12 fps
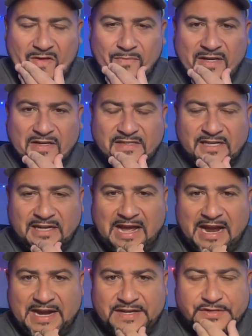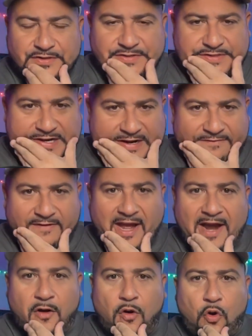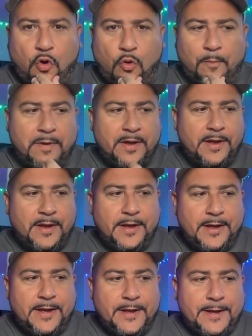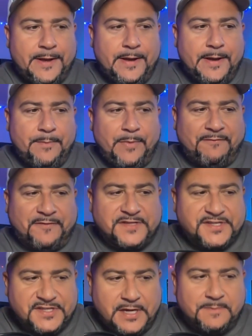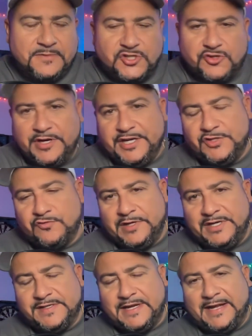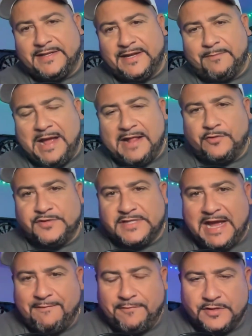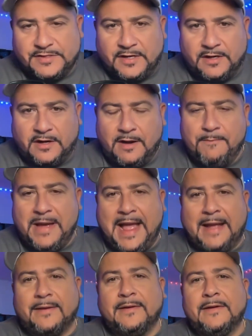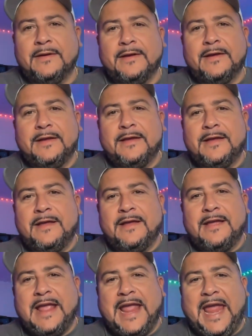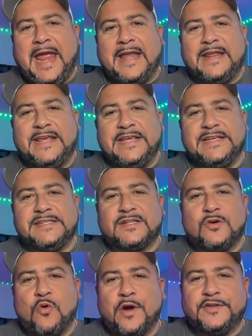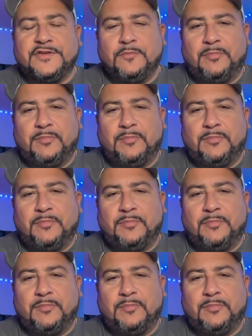because the Lions are tough at home. But for some strange reason, I think Matthew Stafford is going to come back and he's going to